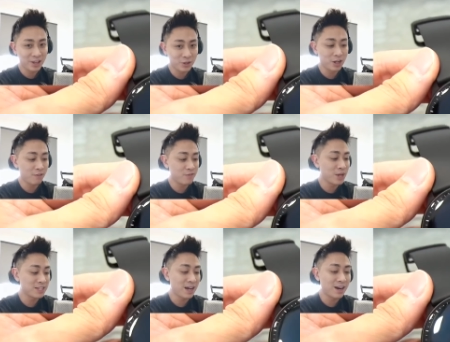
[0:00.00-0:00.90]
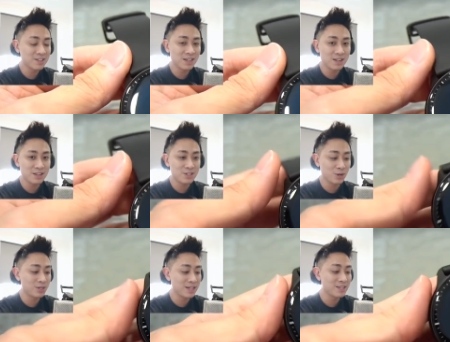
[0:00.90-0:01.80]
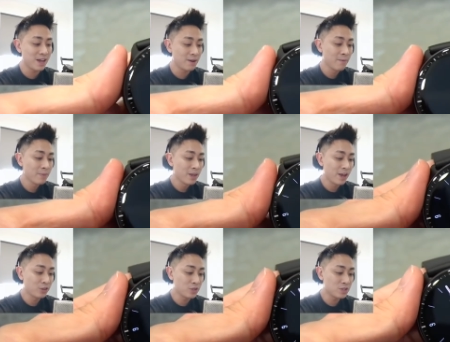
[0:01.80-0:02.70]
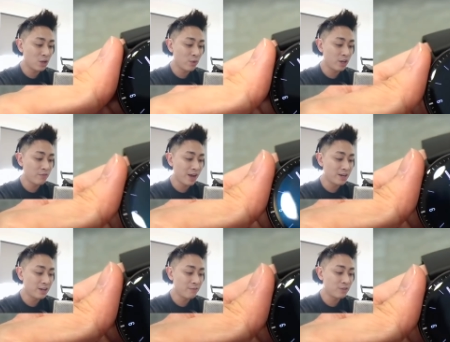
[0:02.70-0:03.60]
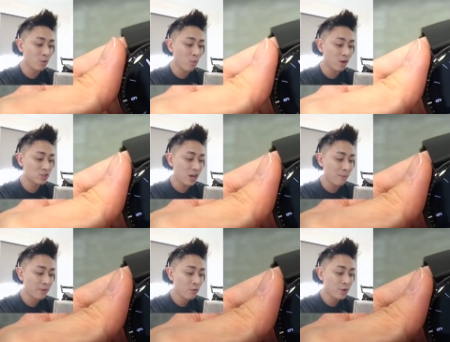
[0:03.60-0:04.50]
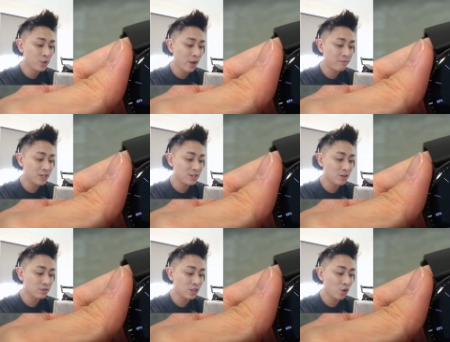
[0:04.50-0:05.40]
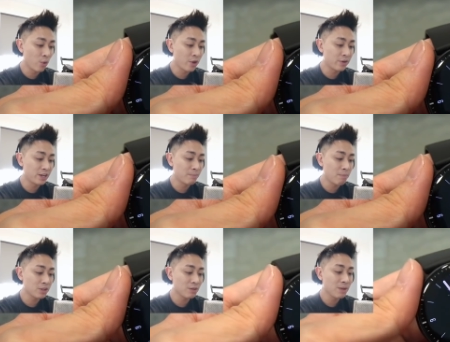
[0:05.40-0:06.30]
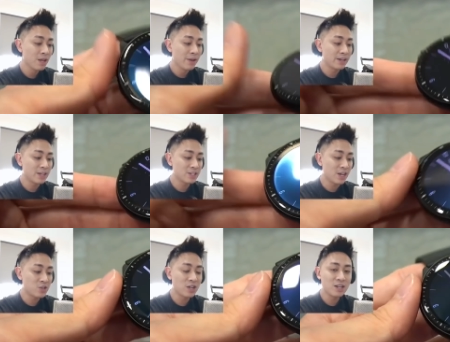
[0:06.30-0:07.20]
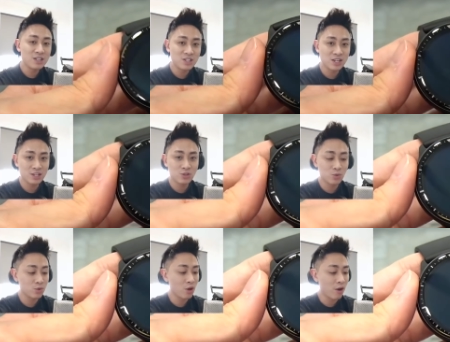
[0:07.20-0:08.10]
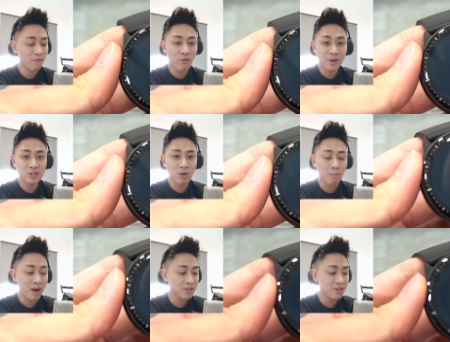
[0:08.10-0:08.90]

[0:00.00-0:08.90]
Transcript: a lot of you guys are asking that, so that's that. And notice that whenever I lift the watch up, we do have this little thing going on at the bottom, and that's actually listening to your voice commands.